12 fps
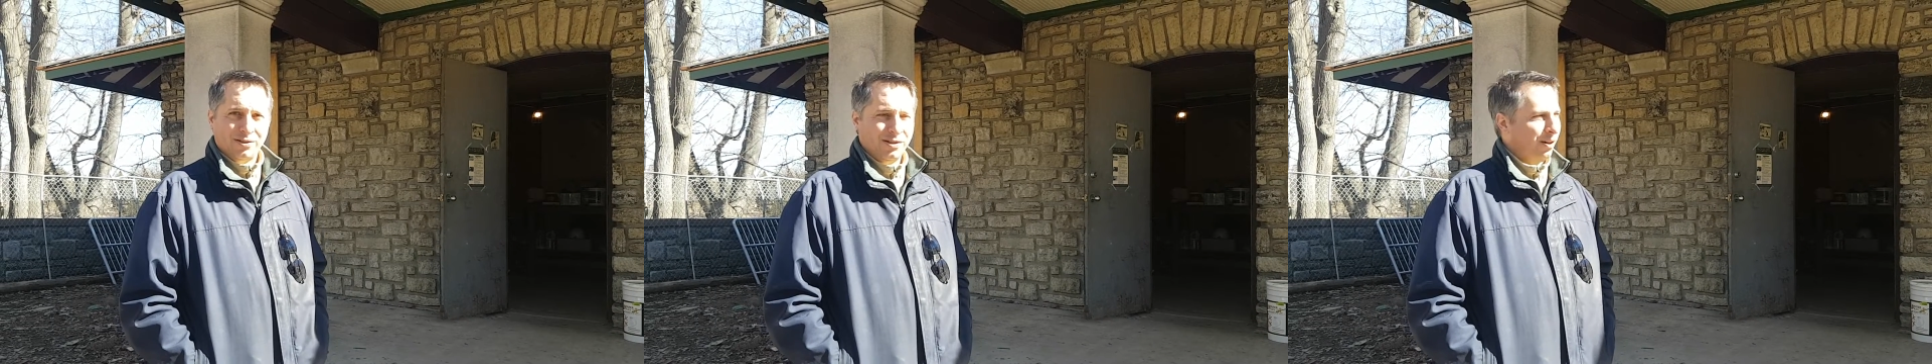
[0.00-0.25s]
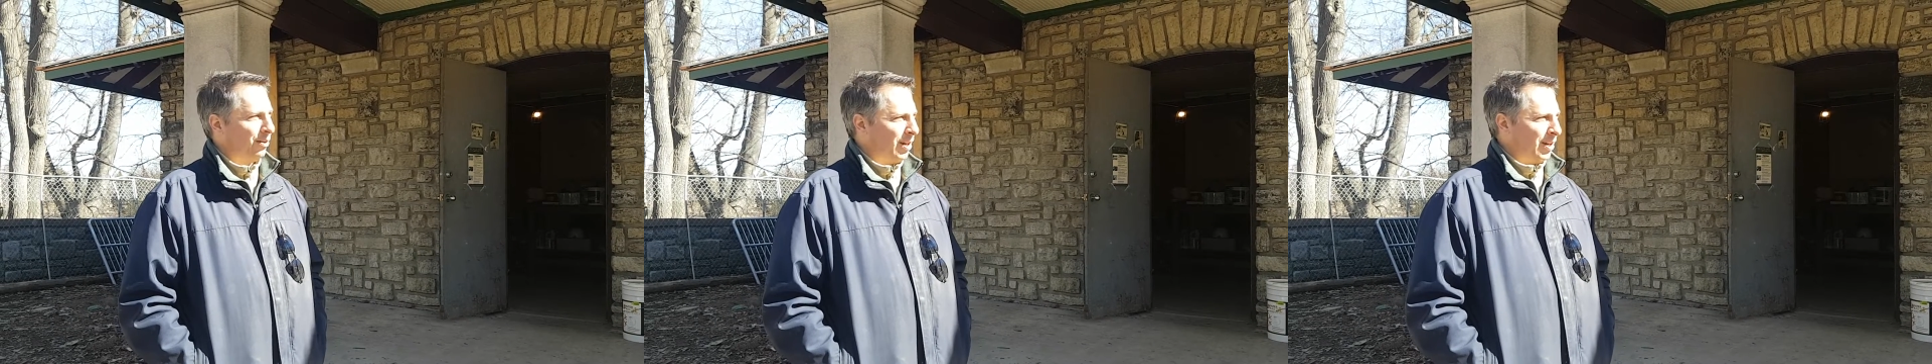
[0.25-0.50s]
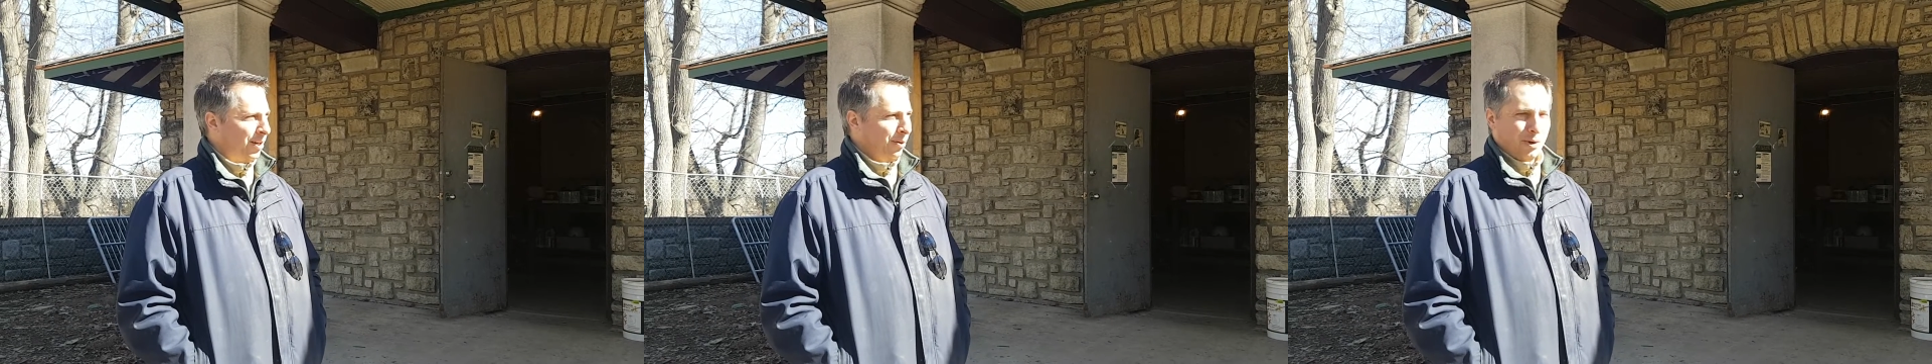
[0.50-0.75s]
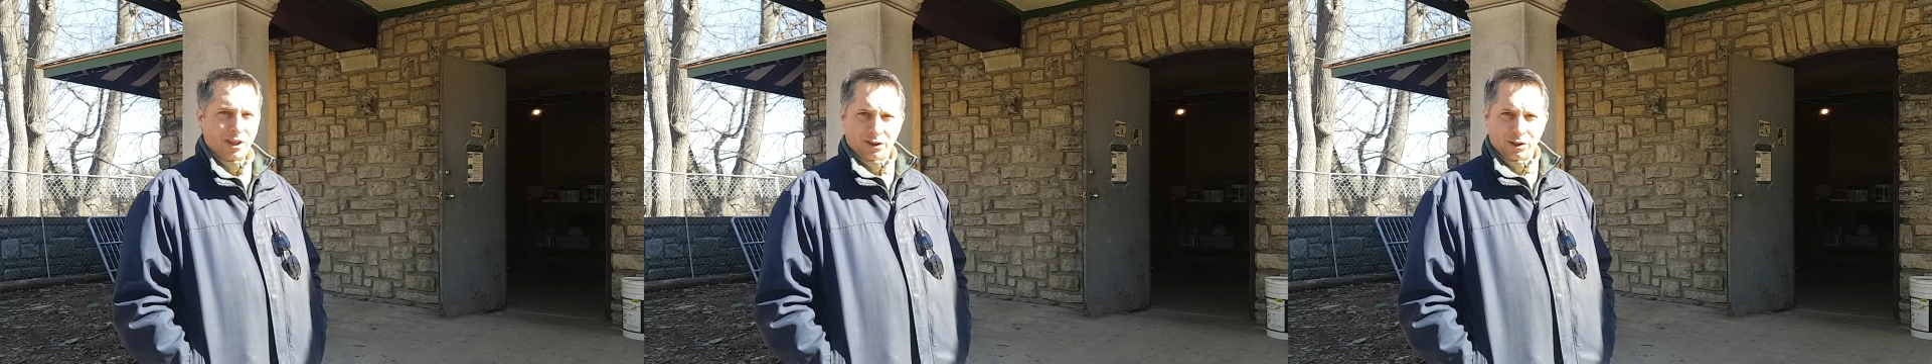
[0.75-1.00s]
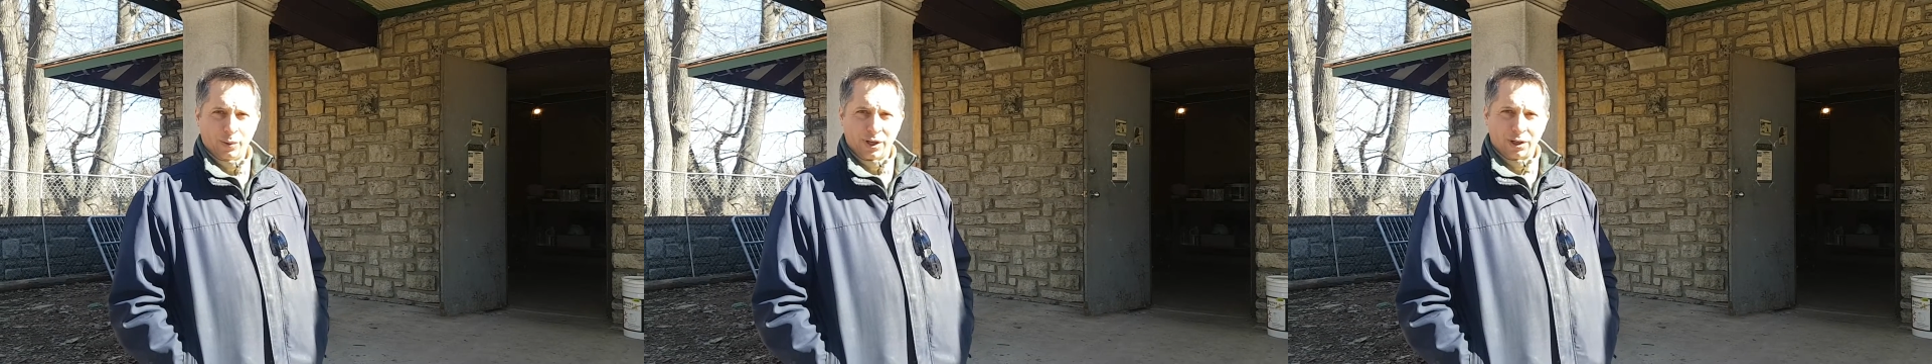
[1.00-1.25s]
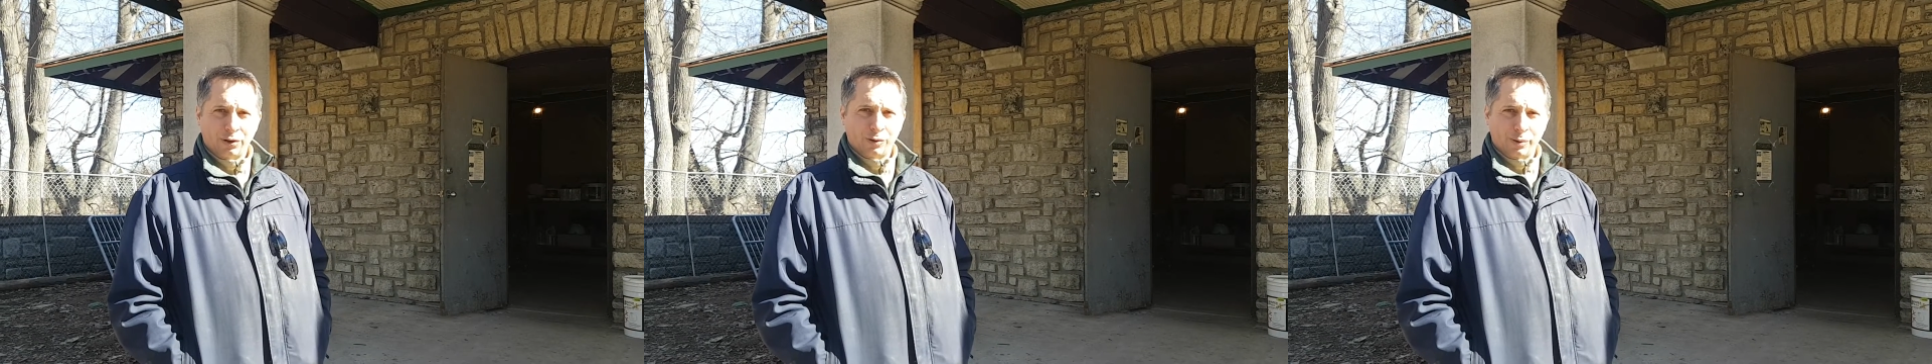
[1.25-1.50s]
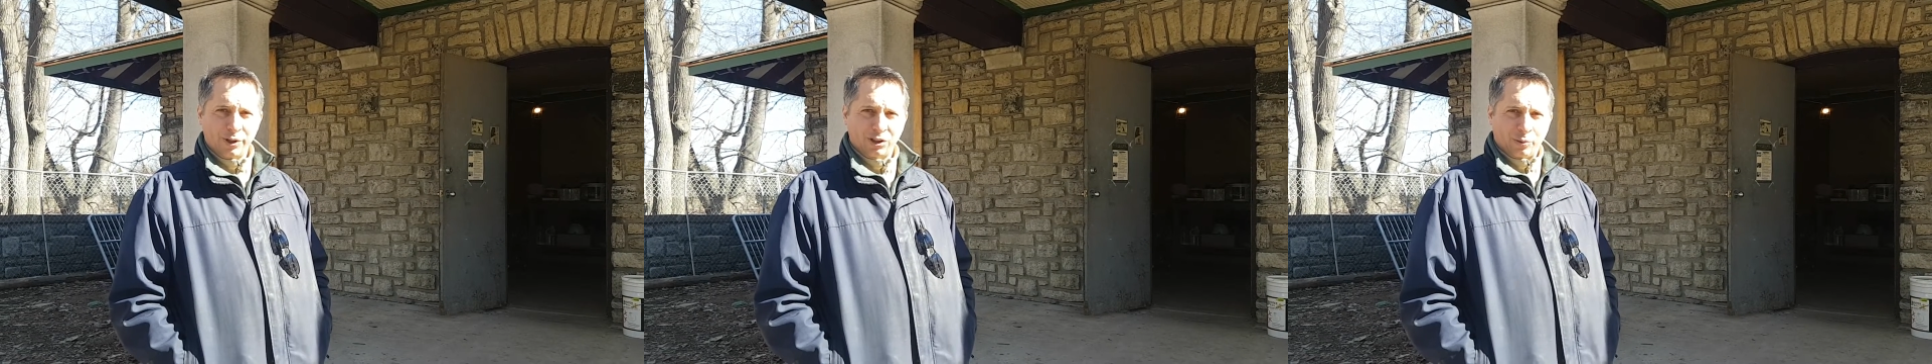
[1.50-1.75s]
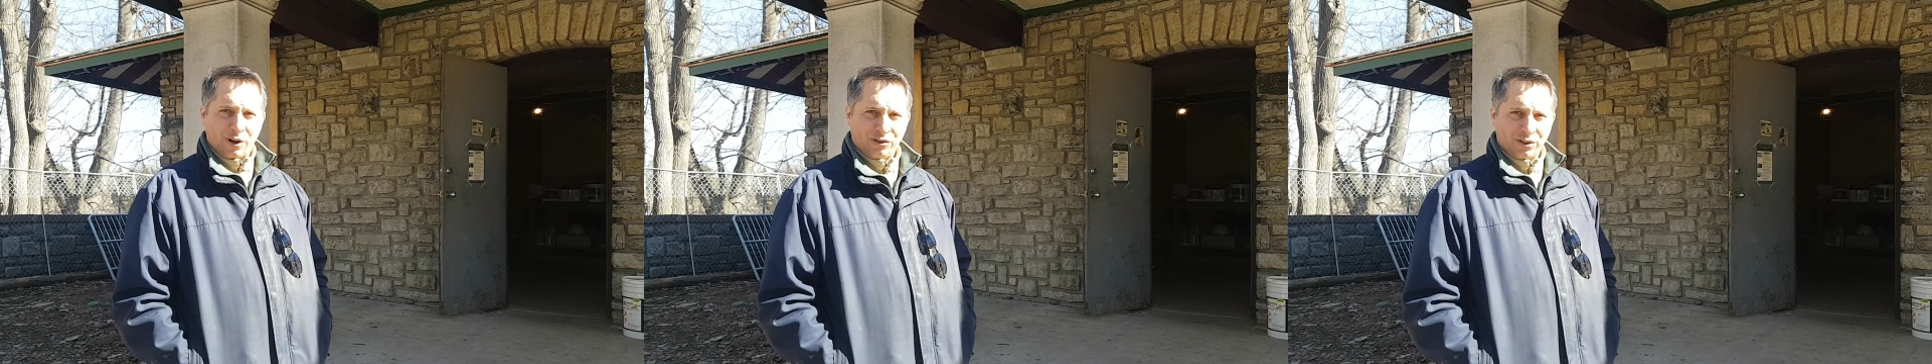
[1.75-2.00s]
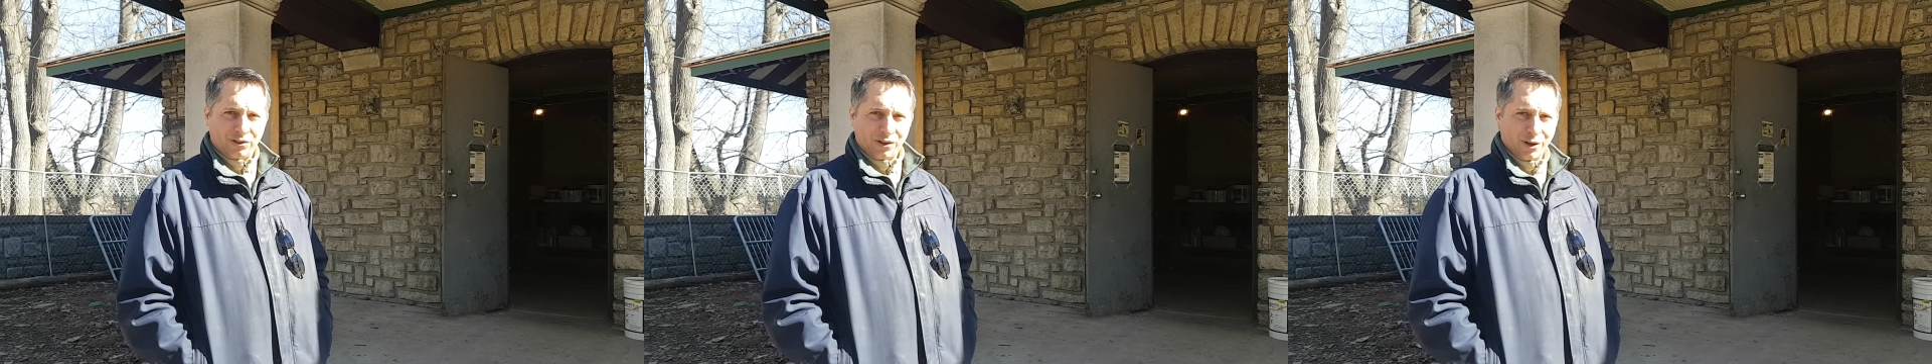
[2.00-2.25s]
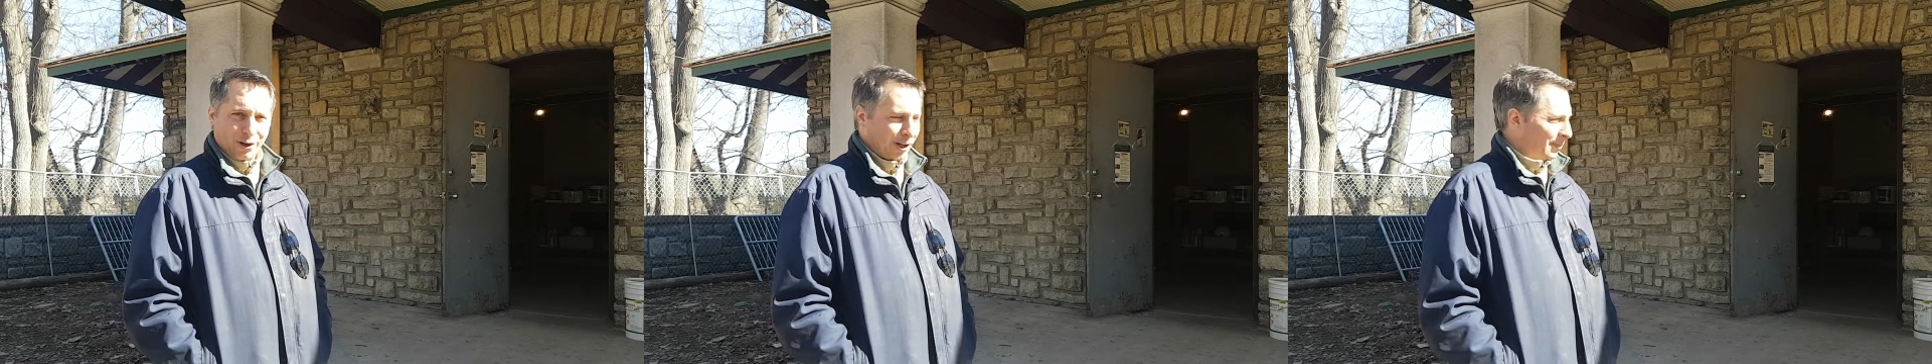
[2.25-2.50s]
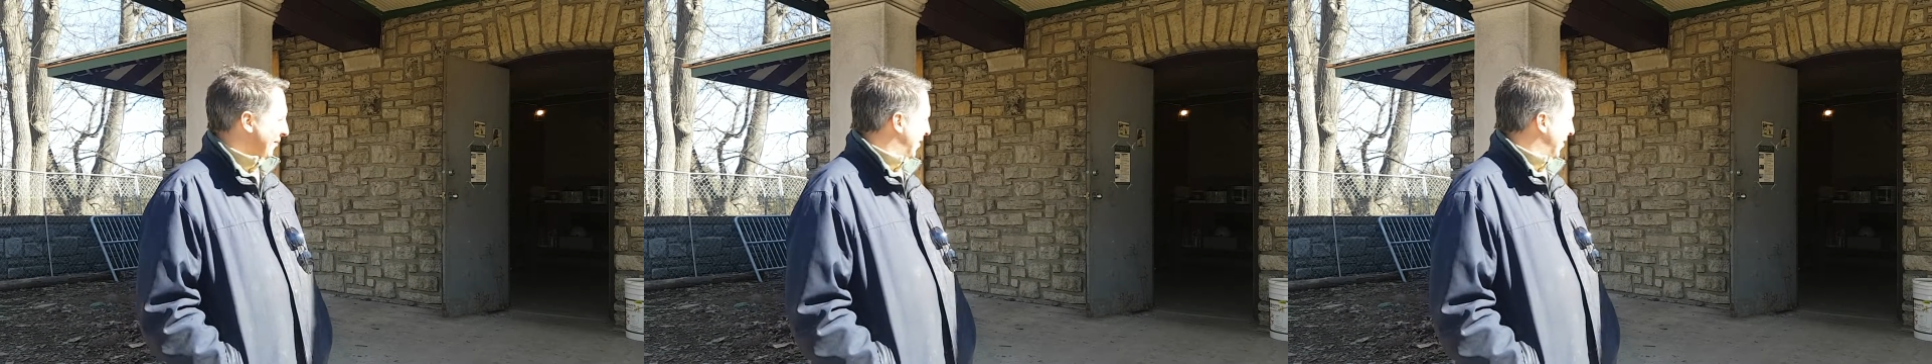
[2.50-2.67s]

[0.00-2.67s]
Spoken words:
So we think the windows will be especially secure.